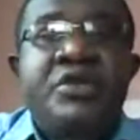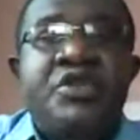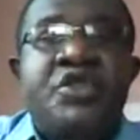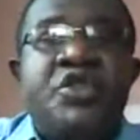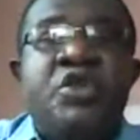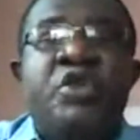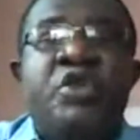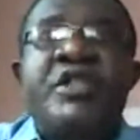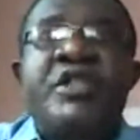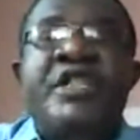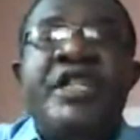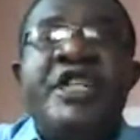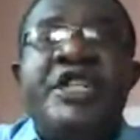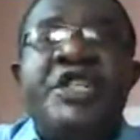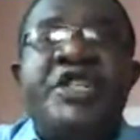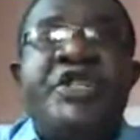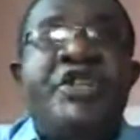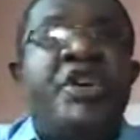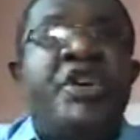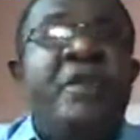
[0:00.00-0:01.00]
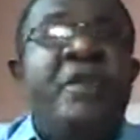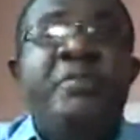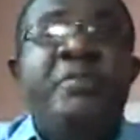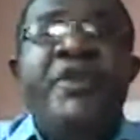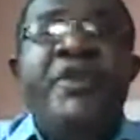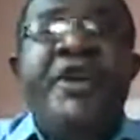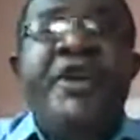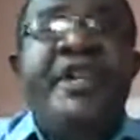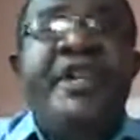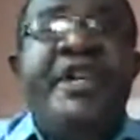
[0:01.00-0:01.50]
So the job
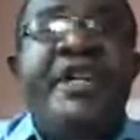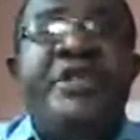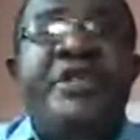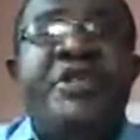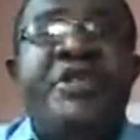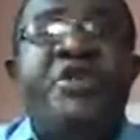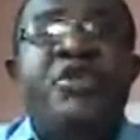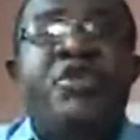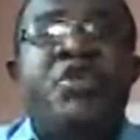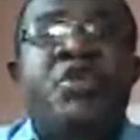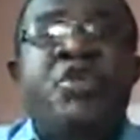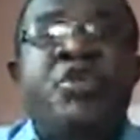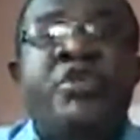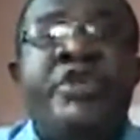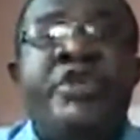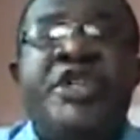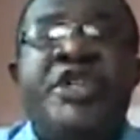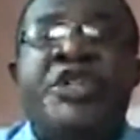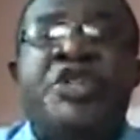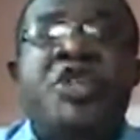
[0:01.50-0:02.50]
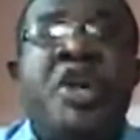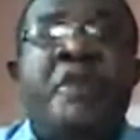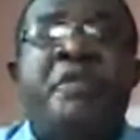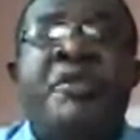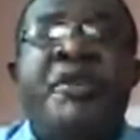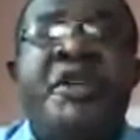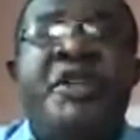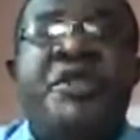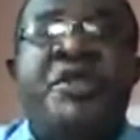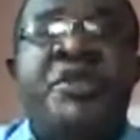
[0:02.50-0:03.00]
we need to do,
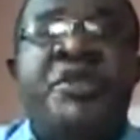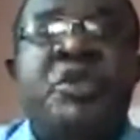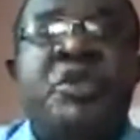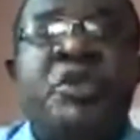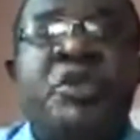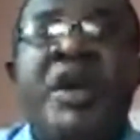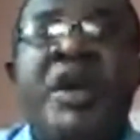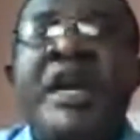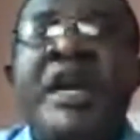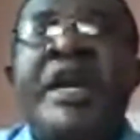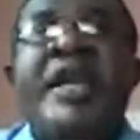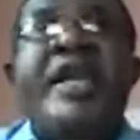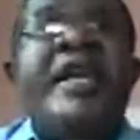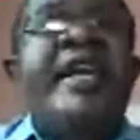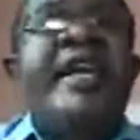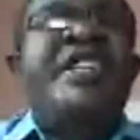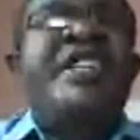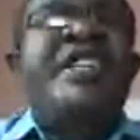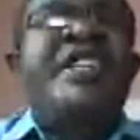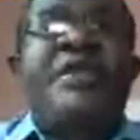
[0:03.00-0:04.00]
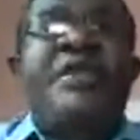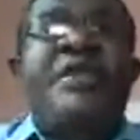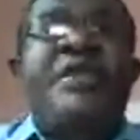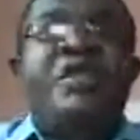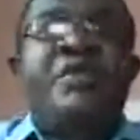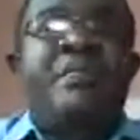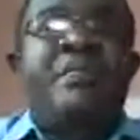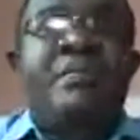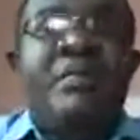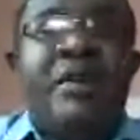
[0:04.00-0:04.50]
is not
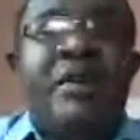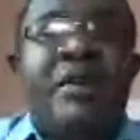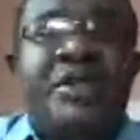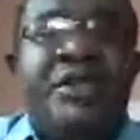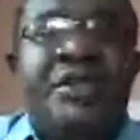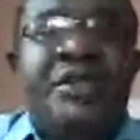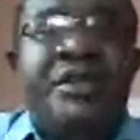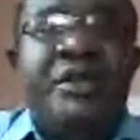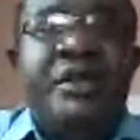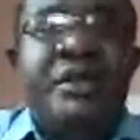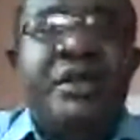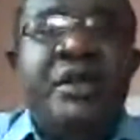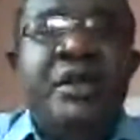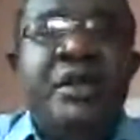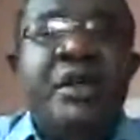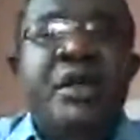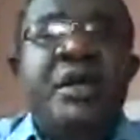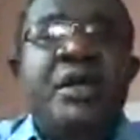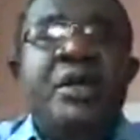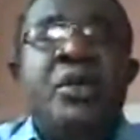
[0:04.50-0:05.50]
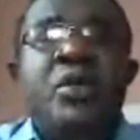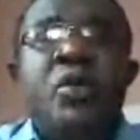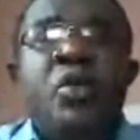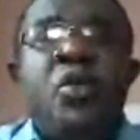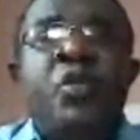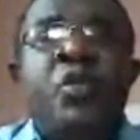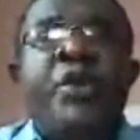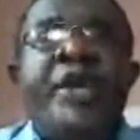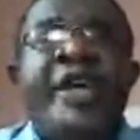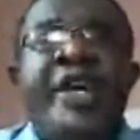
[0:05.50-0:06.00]
much.
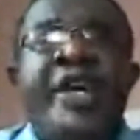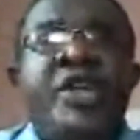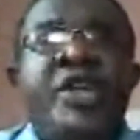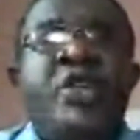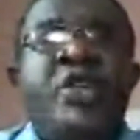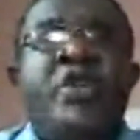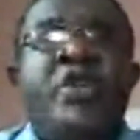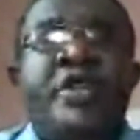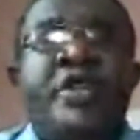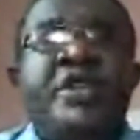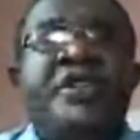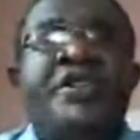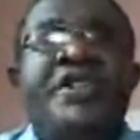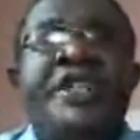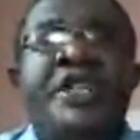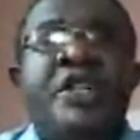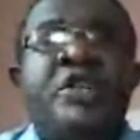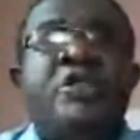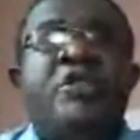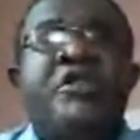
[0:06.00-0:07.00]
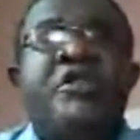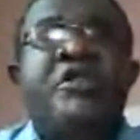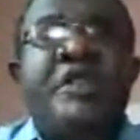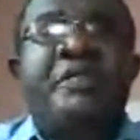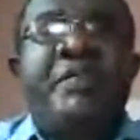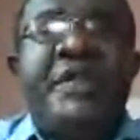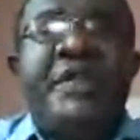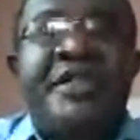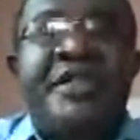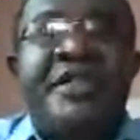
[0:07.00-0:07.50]
We don't need
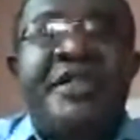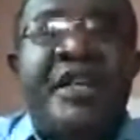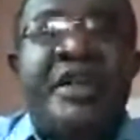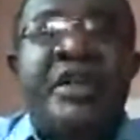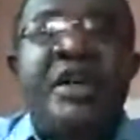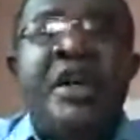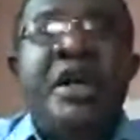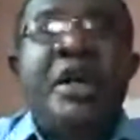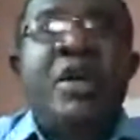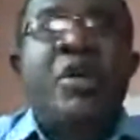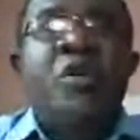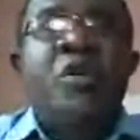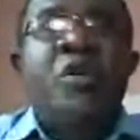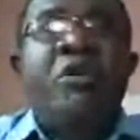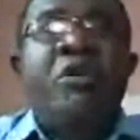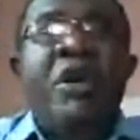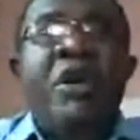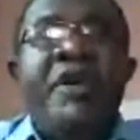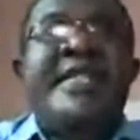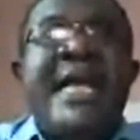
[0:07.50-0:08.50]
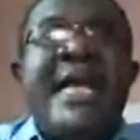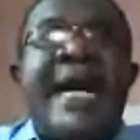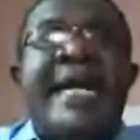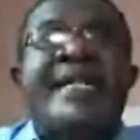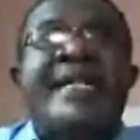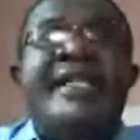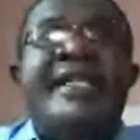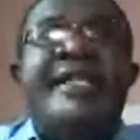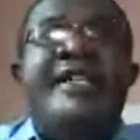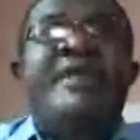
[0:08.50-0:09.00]
100%. All we need is
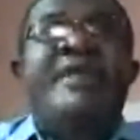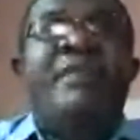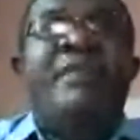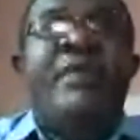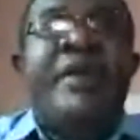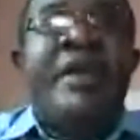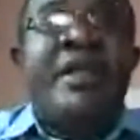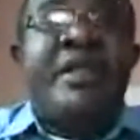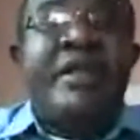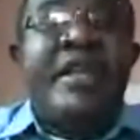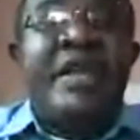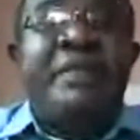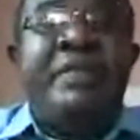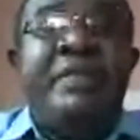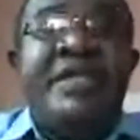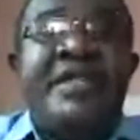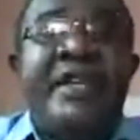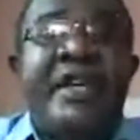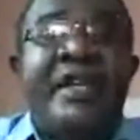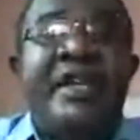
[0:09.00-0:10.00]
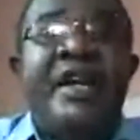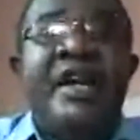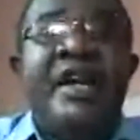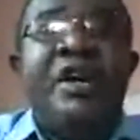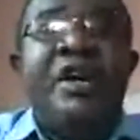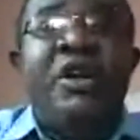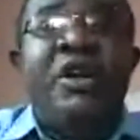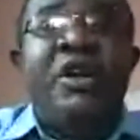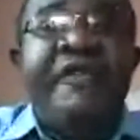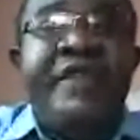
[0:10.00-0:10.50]
13.3%
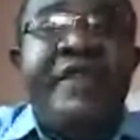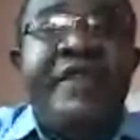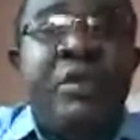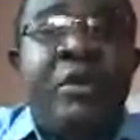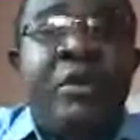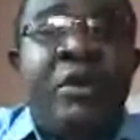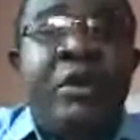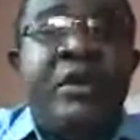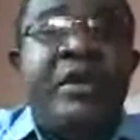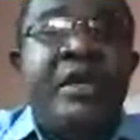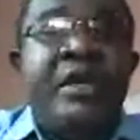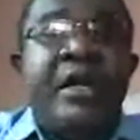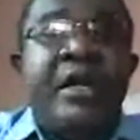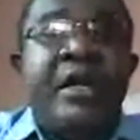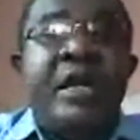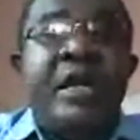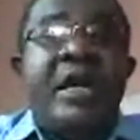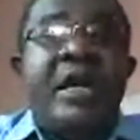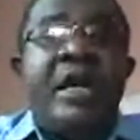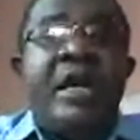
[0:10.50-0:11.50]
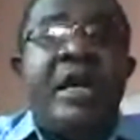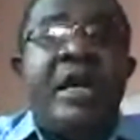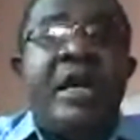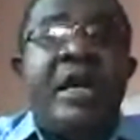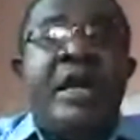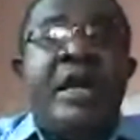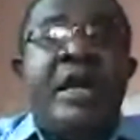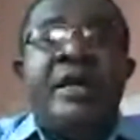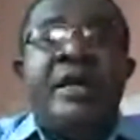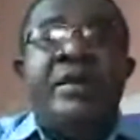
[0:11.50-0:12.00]
of the world,
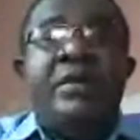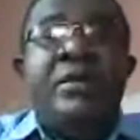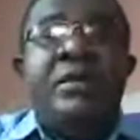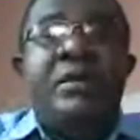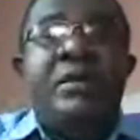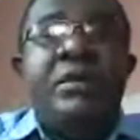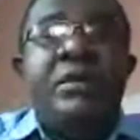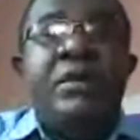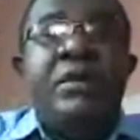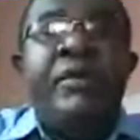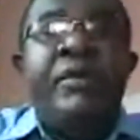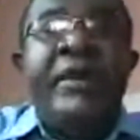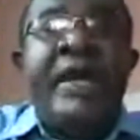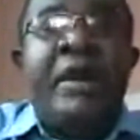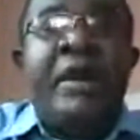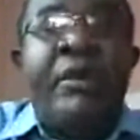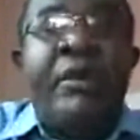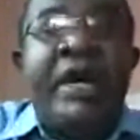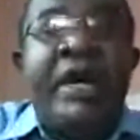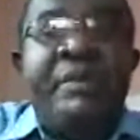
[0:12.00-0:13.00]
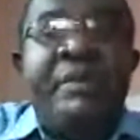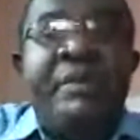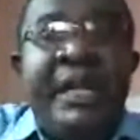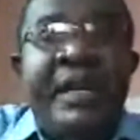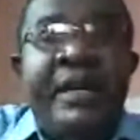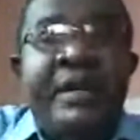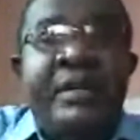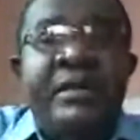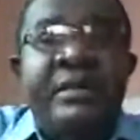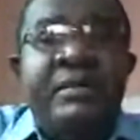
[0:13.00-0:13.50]
and we are
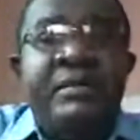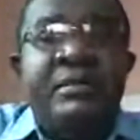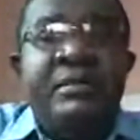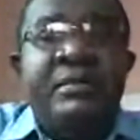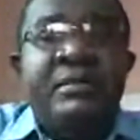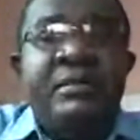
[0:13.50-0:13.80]
1 billion.